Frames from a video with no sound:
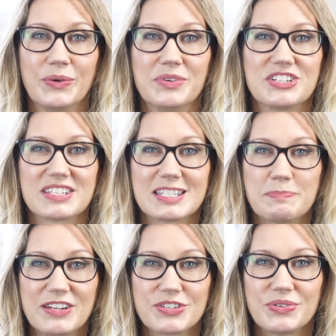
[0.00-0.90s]
which is a
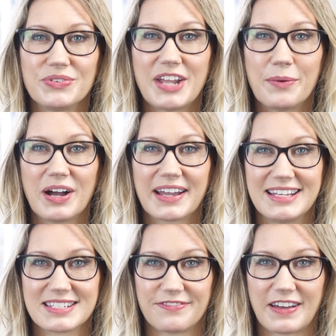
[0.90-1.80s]
special network
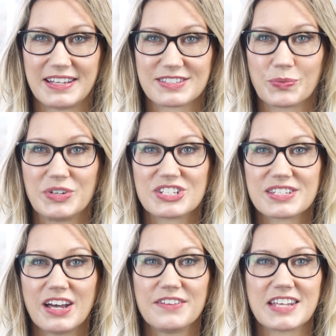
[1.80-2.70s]
interface which
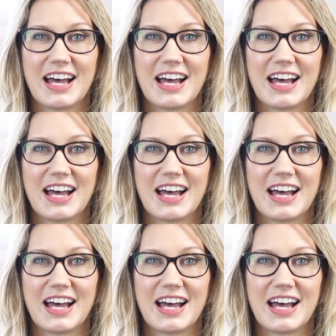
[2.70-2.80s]
serves